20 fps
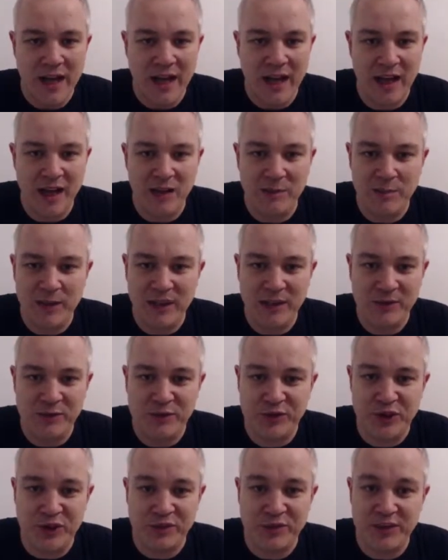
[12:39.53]
Um, he
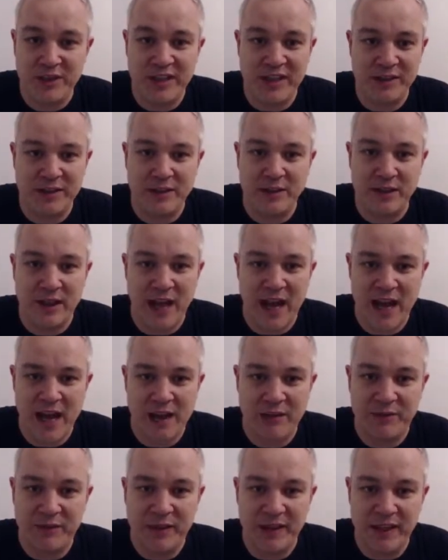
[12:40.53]
just didn't
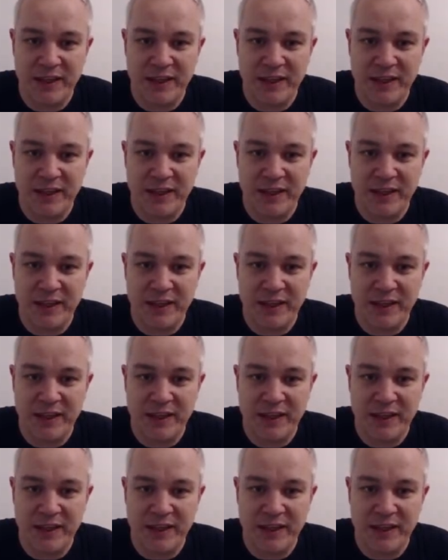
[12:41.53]
have